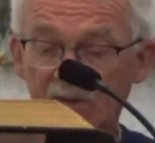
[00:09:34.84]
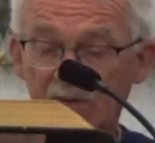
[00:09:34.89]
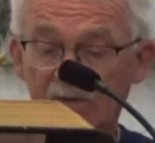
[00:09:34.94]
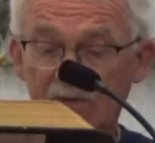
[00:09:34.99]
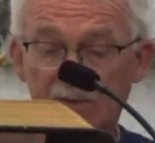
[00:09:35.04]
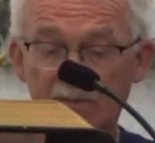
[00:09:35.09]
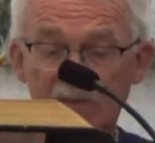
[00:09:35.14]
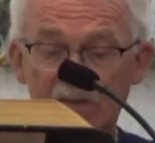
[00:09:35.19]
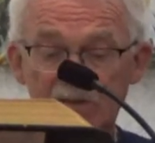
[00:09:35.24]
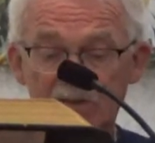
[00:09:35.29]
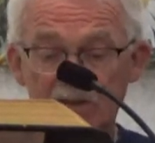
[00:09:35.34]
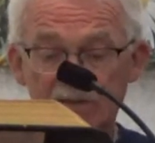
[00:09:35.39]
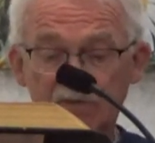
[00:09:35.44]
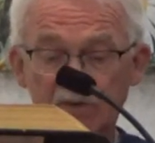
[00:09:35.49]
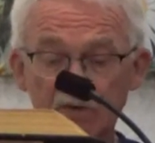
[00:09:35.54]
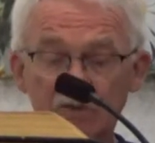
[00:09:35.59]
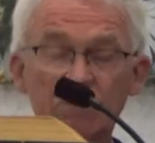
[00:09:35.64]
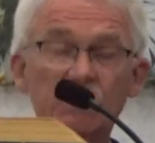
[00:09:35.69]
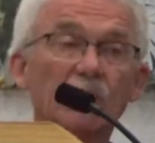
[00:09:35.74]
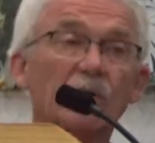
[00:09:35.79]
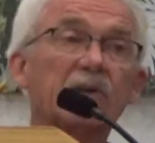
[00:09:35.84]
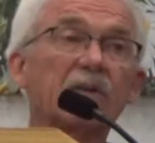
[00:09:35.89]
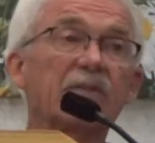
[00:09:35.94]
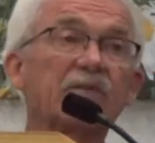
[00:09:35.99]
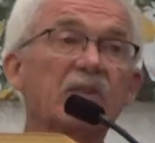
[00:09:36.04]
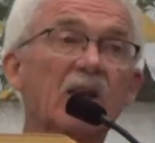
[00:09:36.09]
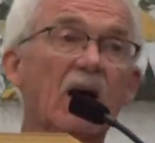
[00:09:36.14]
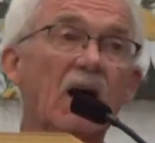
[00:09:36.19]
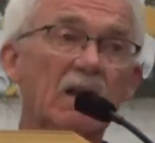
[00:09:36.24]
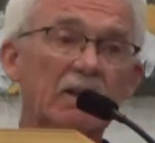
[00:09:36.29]
from the different sort of
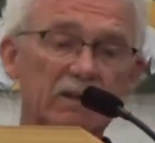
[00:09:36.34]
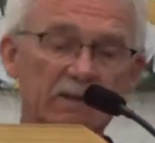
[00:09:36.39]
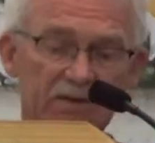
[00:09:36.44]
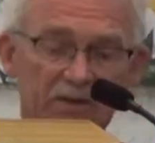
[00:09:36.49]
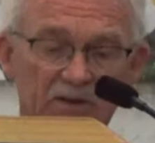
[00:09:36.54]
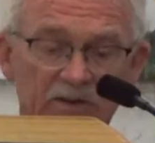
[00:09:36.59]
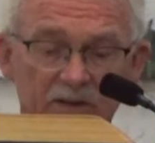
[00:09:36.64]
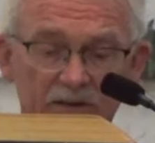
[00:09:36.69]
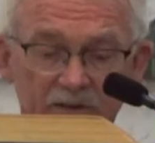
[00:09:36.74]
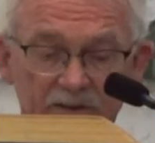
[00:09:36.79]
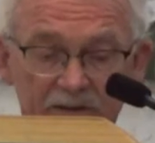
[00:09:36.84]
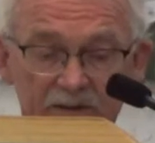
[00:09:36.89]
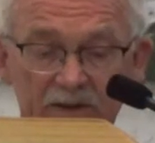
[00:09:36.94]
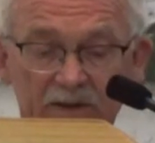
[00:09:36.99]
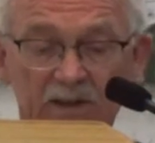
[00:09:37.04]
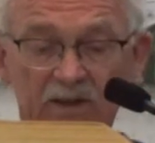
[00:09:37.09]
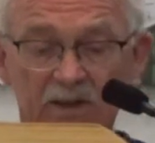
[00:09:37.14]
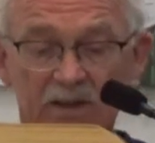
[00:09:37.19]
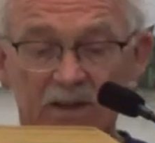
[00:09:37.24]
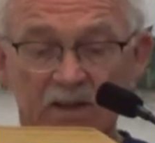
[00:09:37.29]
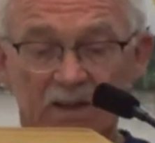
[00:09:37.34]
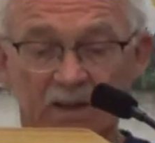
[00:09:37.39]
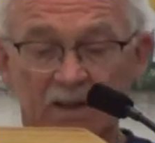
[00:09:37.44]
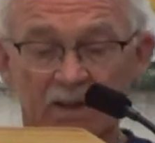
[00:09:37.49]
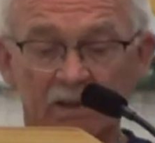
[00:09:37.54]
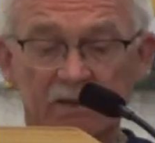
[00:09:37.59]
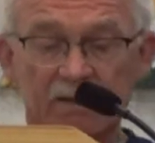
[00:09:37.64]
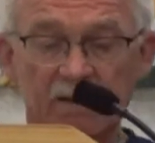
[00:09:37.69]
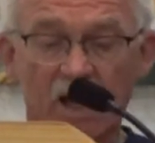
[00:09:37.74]
knowledge, a